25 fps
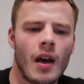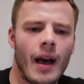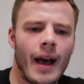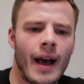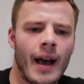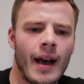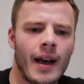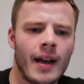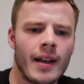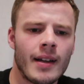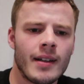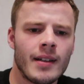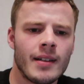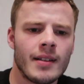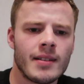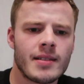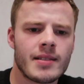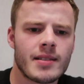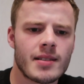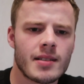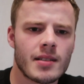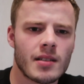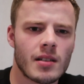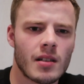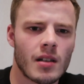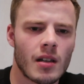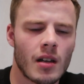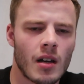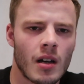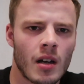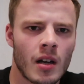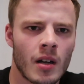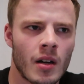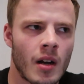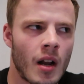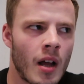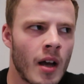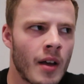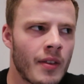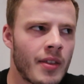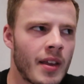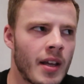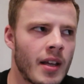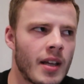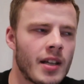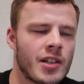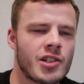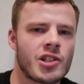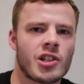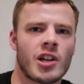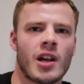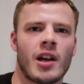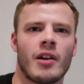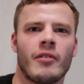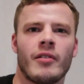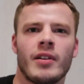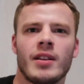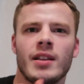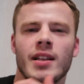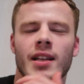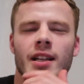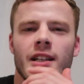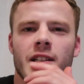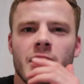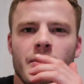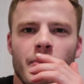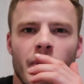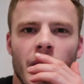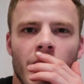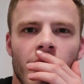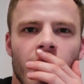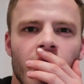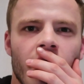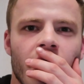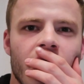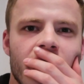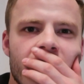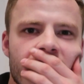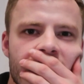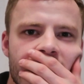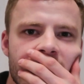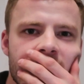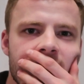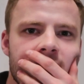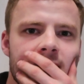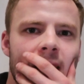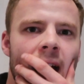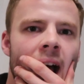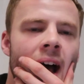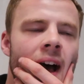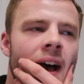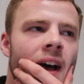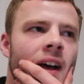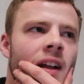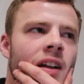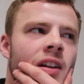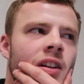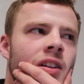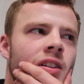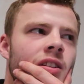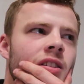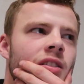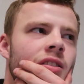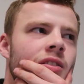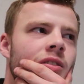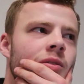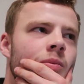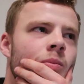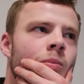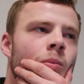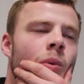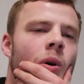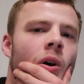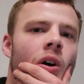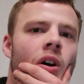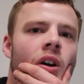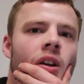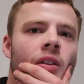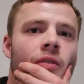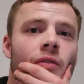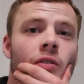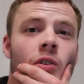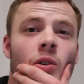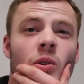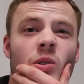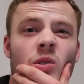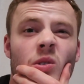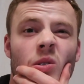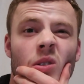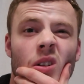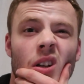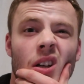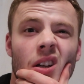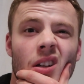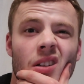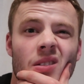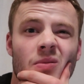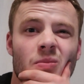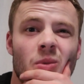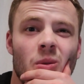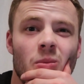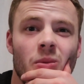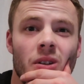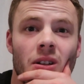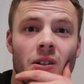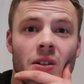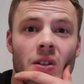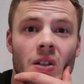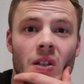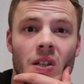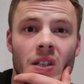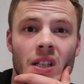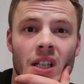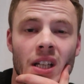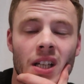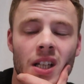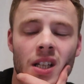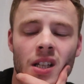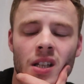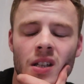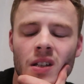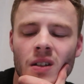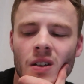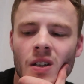and I think sharing the experience and my views on it is probably a good idea.